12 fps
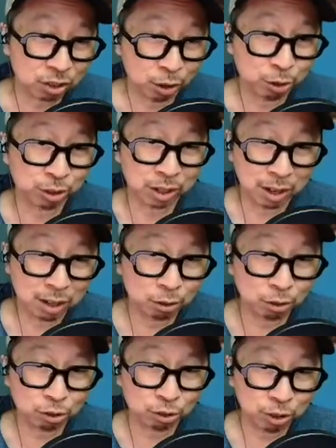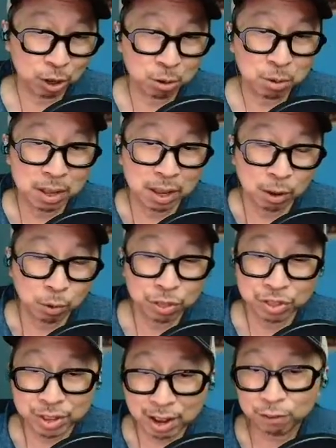other colors. So
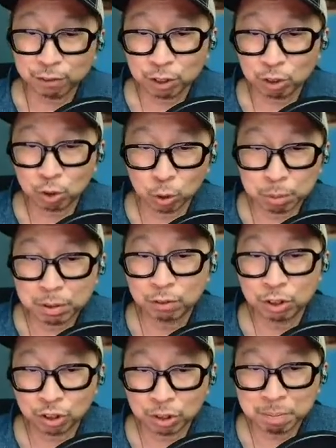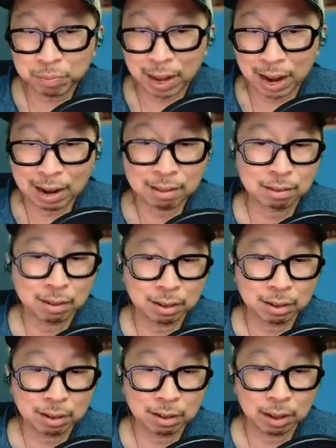with Netflix Dolby Vision, I
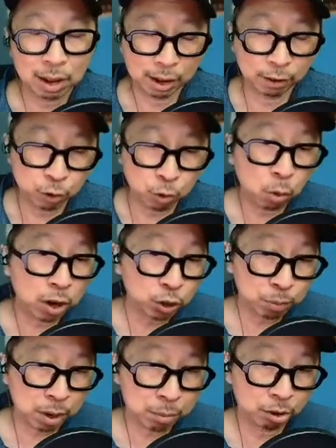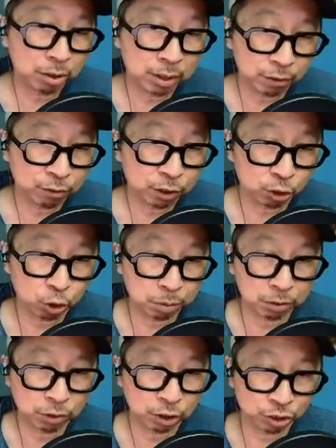think if you watch primarily Netflix
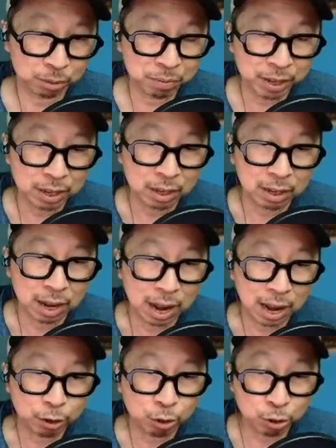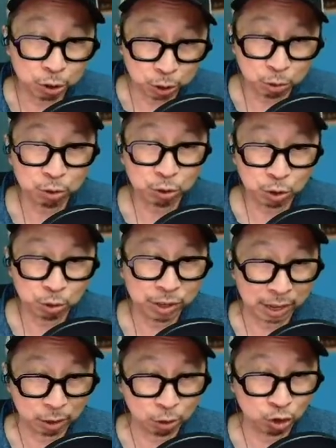Dolby Vision and you're used to the
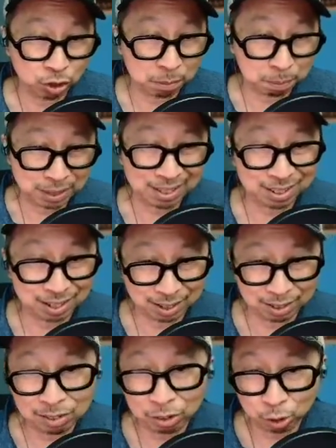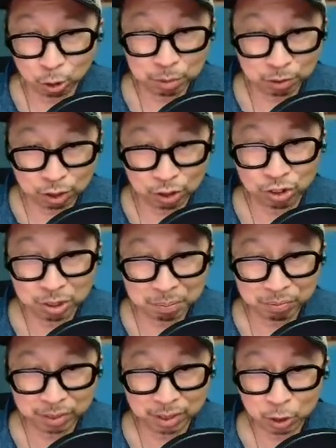LG B10's Dolby Vision,
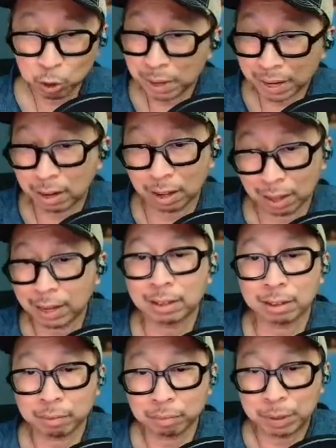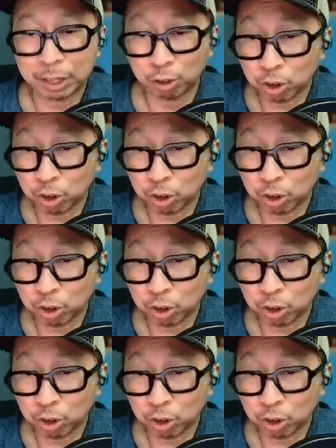you may not like it because